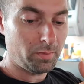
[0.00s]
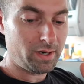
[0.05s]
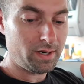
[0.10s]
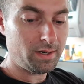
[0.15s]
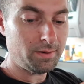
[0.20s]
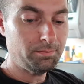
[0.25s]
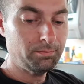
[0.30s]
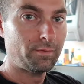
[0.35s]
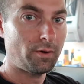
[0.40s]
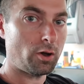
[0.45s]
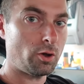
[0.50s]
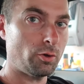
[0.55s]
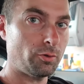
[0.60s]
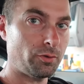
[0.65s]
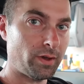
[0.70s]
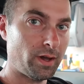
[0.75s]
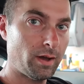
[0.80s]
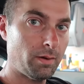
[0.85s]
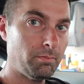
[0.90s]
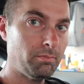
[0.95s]
me, follow
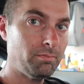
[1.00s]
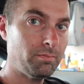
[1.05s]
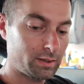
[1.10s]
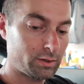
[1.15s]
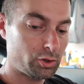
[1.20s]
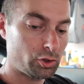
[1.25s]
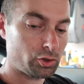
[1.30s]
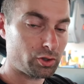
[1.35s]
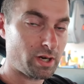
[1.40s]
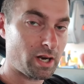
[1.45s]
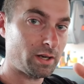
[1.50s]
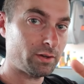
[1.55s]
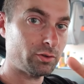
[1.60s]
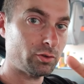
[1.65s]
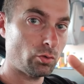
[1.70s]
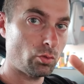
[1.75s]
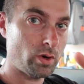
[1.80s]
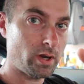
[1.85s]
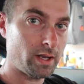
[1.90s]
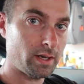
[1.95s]
them, get your chance
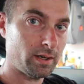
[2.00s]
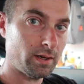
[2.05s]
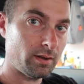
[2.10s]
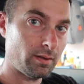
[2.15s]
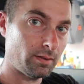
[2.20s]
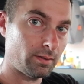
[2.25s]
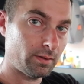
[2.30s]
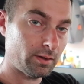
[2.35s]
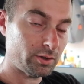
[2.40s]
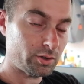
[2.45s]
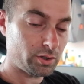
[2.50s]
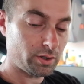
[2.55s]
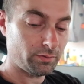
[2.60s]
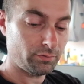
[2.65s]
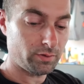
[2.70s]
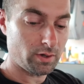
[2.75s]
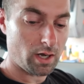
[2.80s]
to win this shift